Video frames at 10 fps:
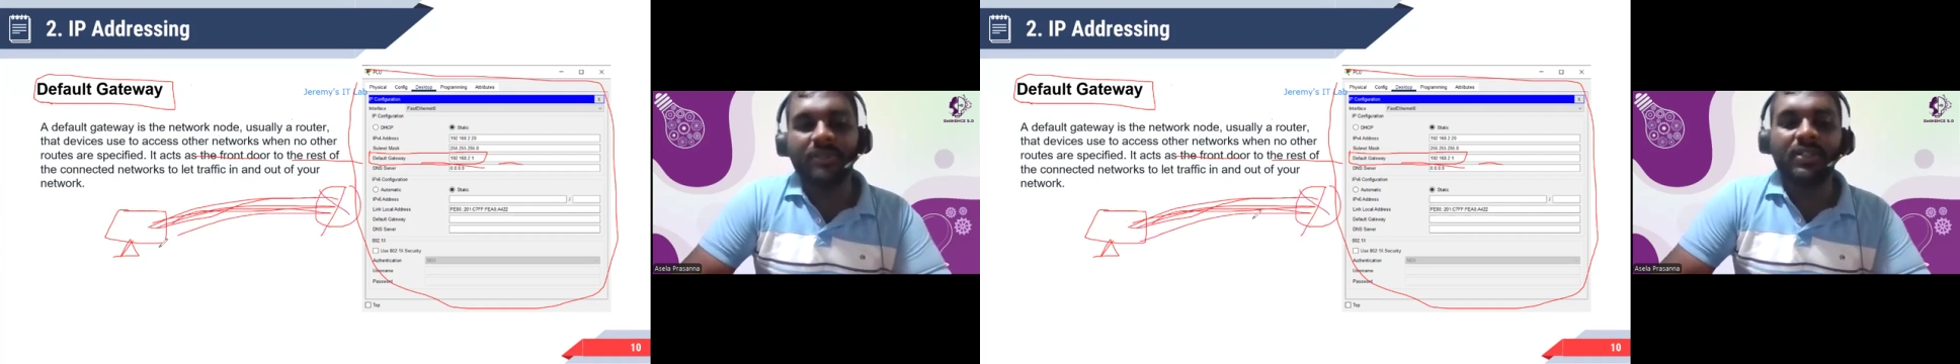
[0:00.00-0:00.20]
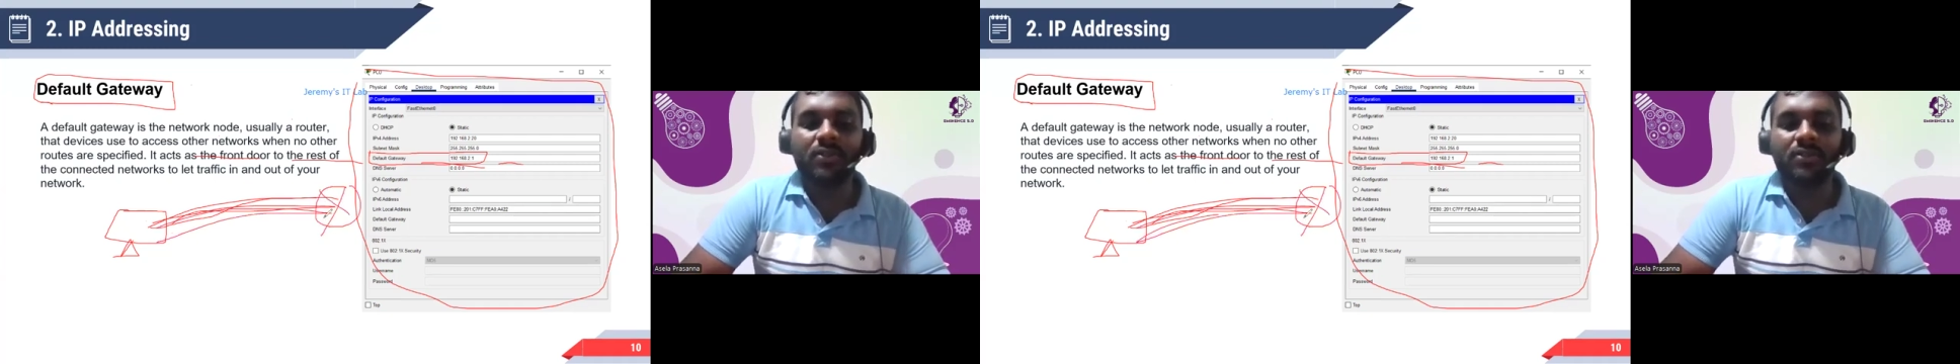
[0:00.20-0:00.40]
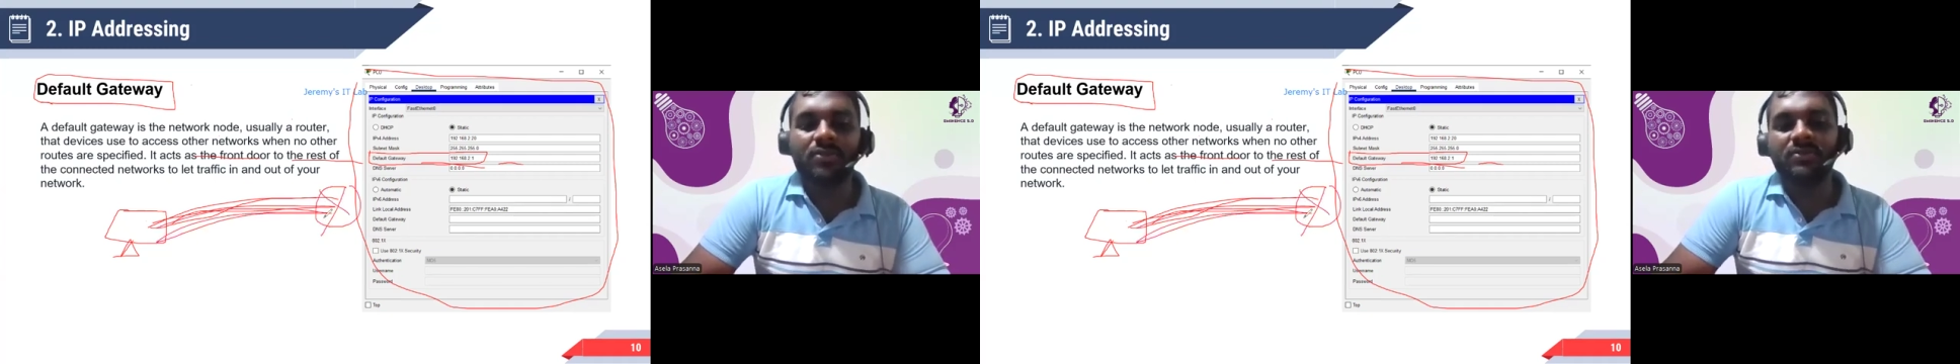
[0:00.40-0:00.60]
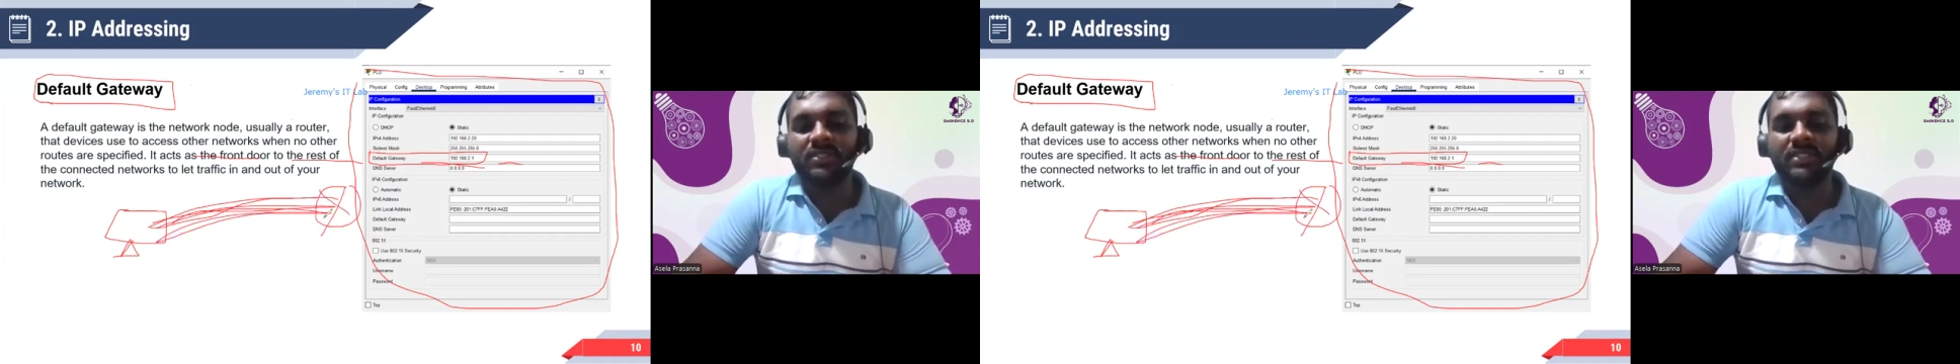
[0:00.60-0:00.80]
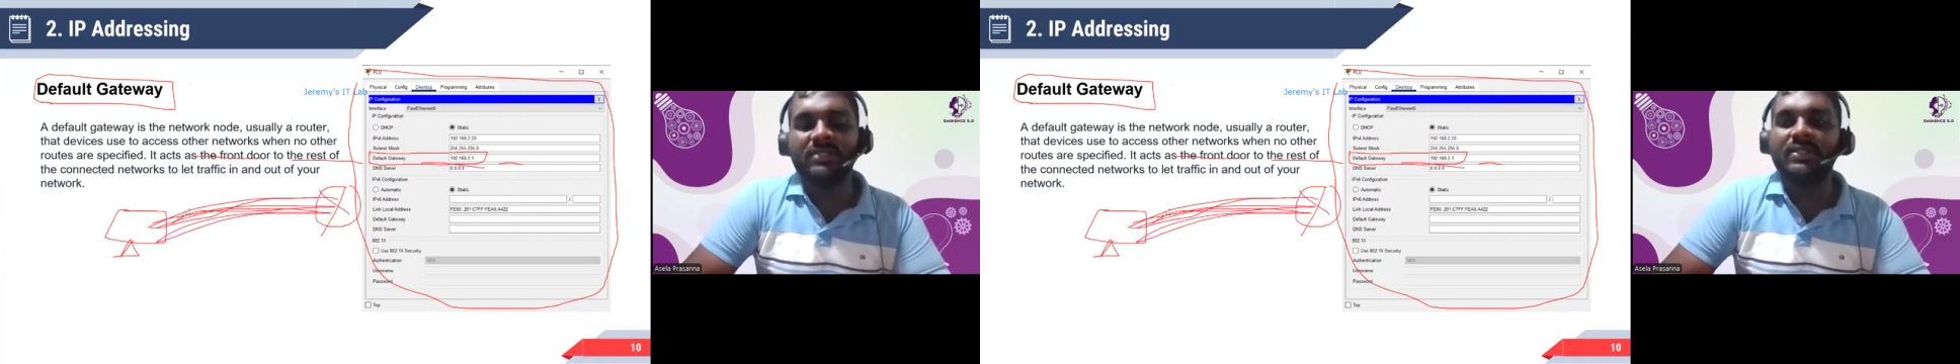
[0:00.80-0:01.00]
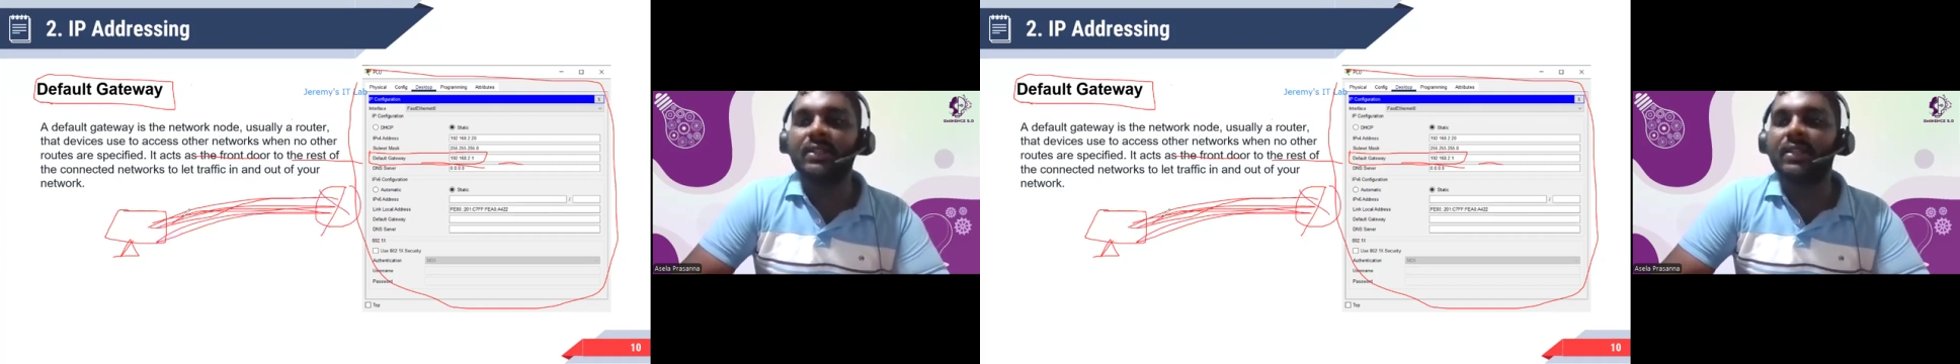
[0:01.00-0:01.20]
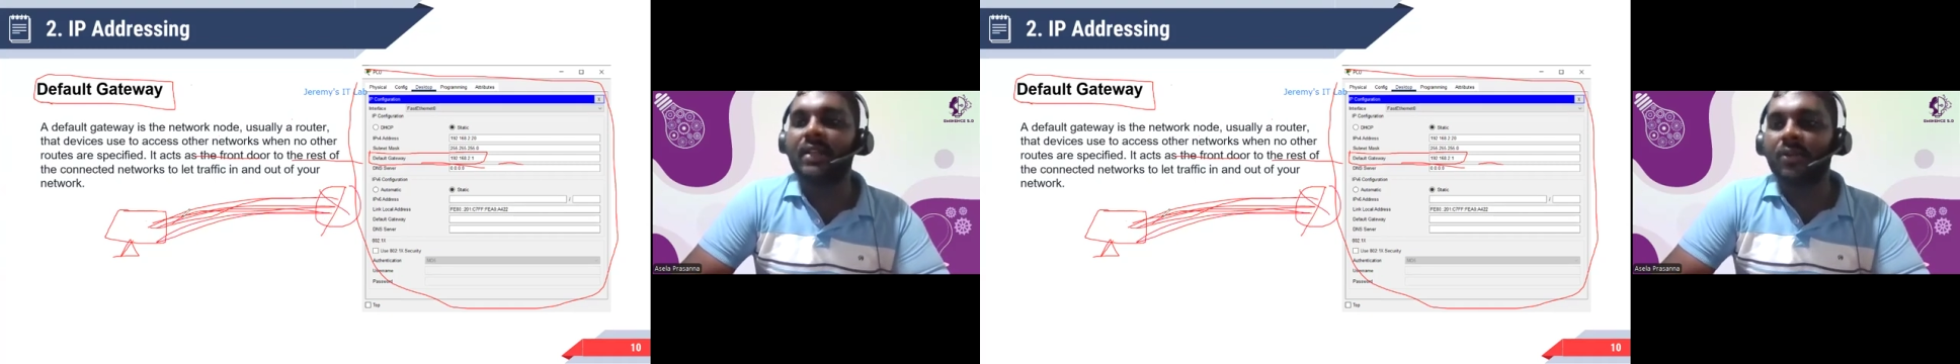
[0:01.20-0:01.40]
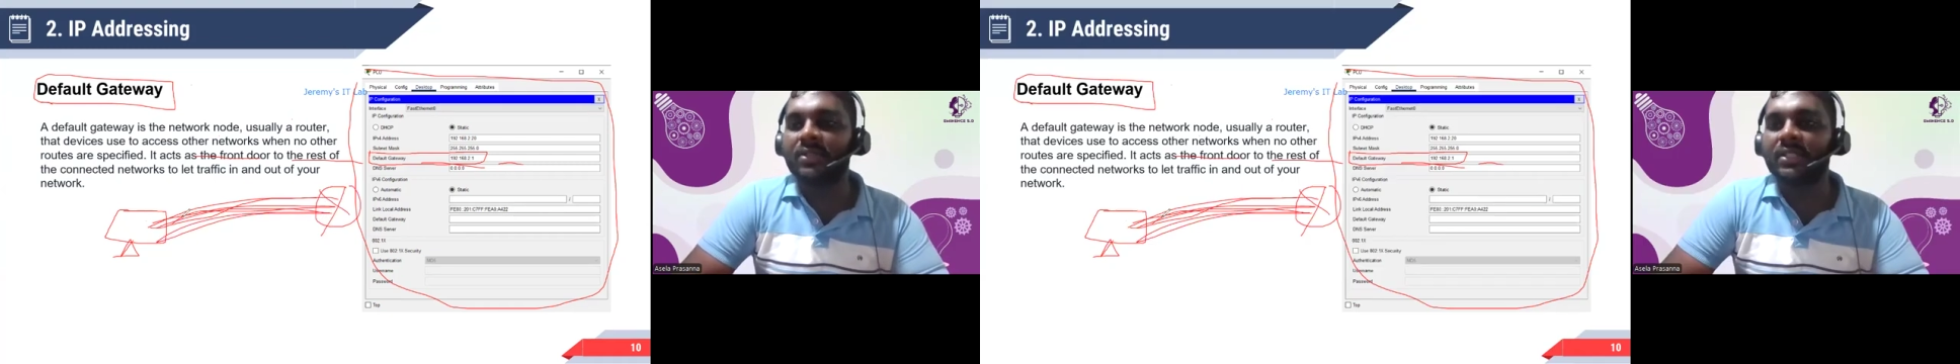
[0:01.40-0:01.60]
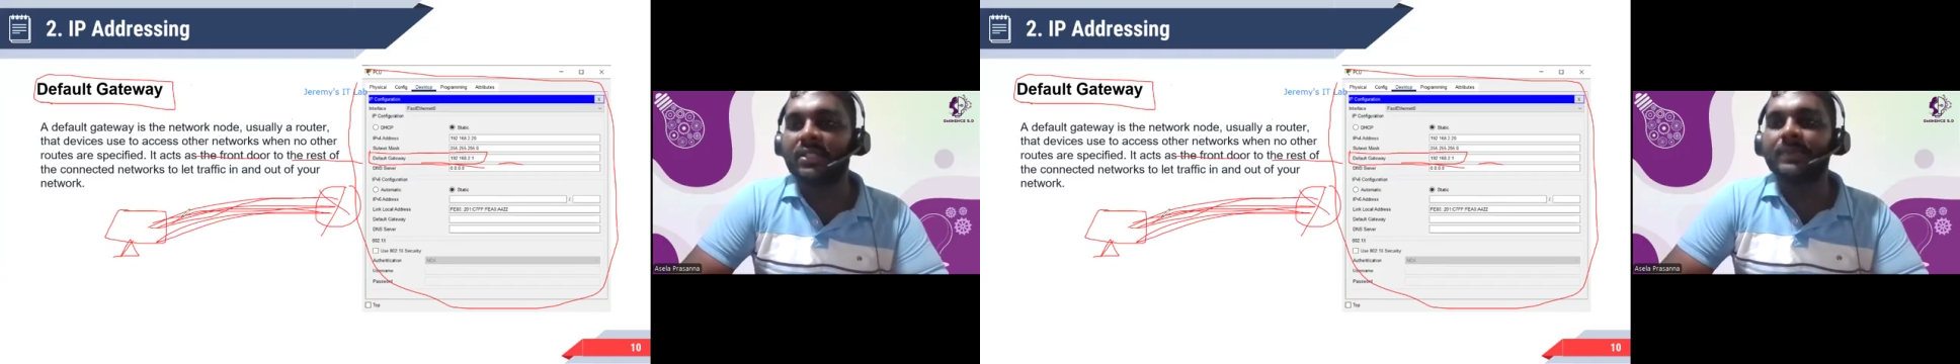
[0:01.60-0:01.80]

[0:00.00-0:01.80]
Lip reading: go to this router